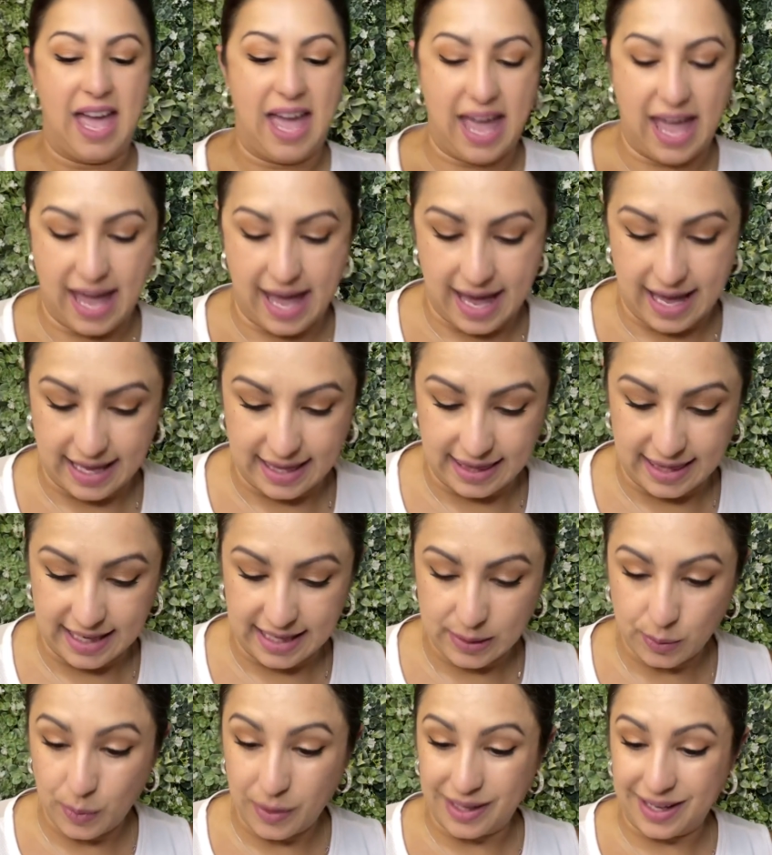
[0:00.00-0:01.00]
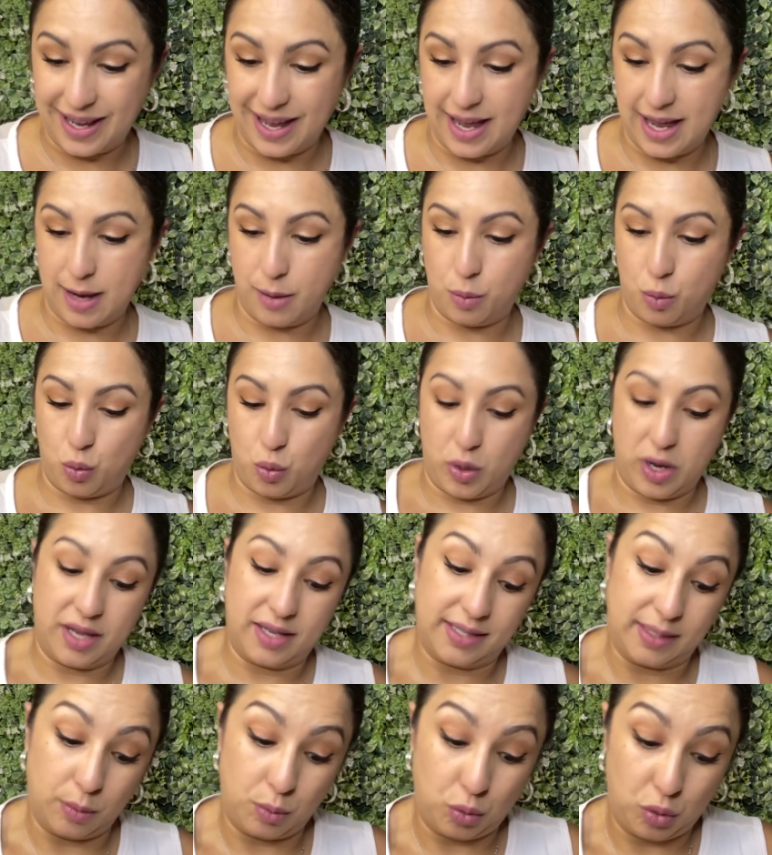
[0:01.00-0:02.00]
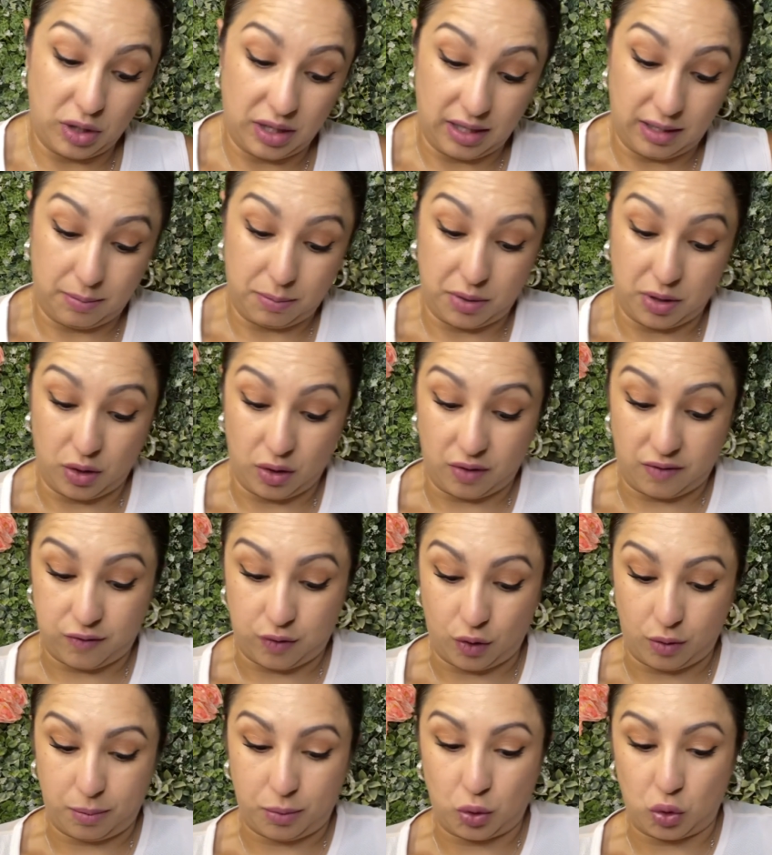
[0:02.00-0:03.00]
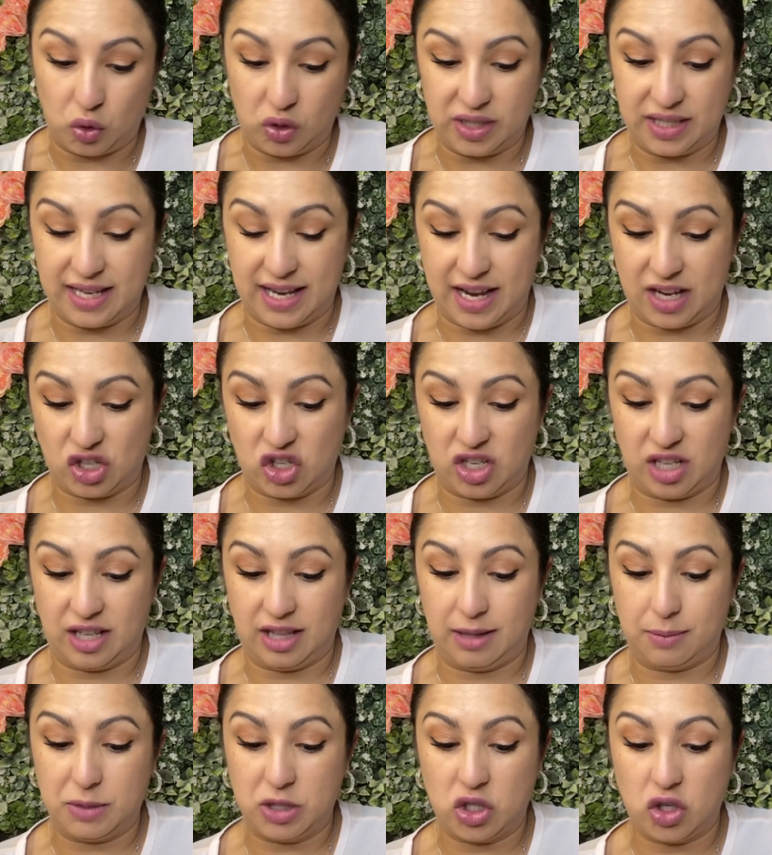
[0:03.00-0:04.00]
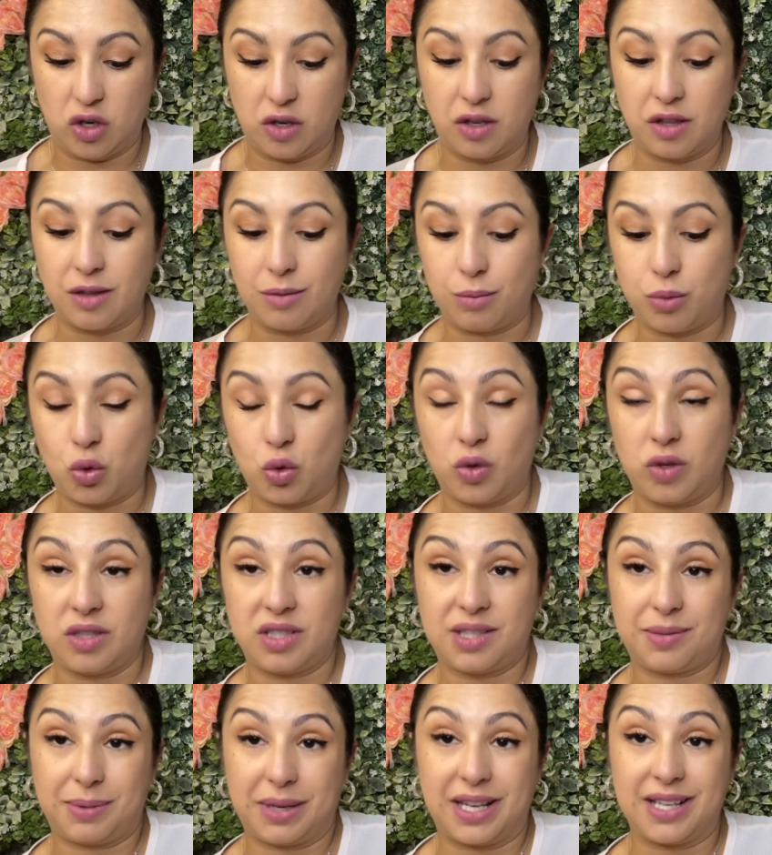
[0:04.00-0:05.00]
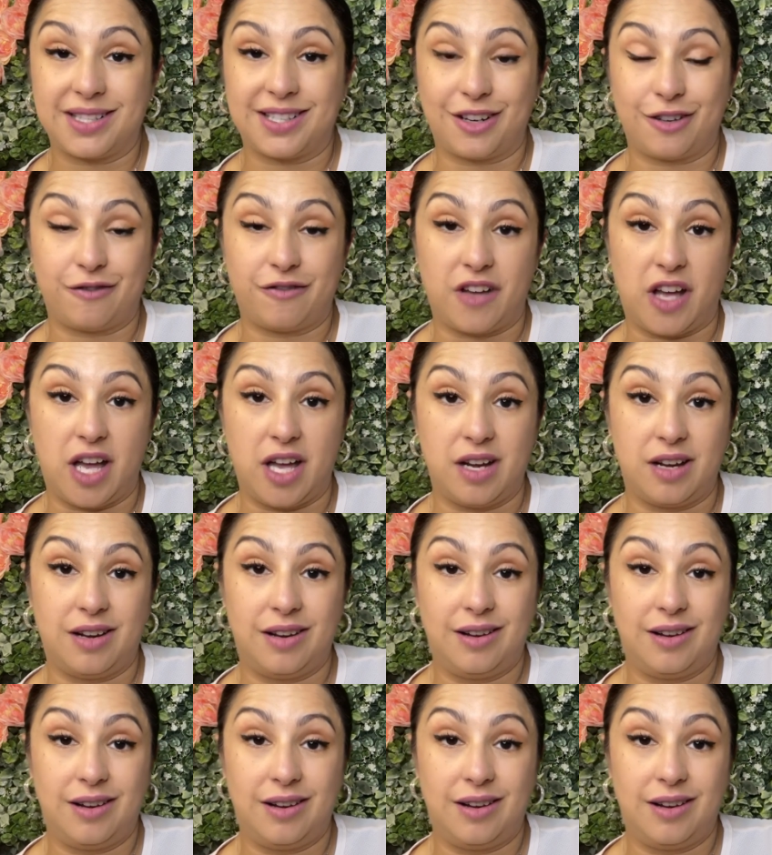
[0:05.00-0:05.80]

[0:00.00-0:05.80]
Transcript: And this one came with some really beautiful pools, actually. Let me show you the pools because they're fun.